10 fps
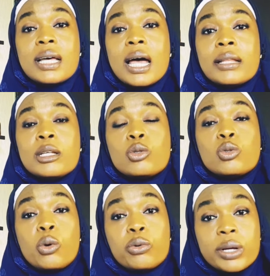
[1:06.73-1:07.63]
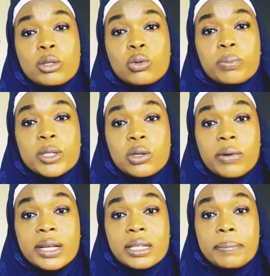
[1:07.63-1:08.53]
and it's so great to be
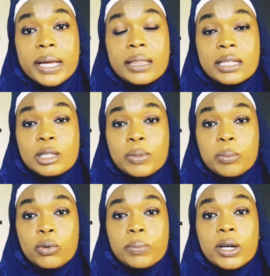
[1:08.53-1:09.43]
surrounded by these people,